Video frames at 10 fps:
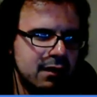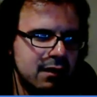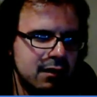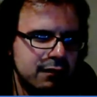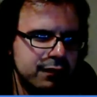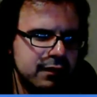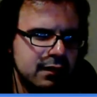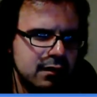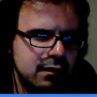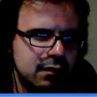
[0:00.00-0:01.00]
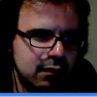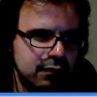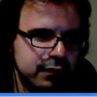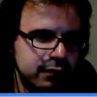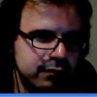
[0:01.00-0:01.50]
obviously
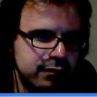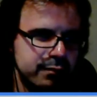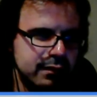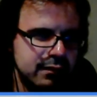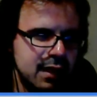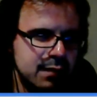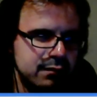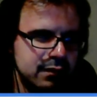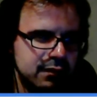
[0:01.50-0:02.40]
from the name,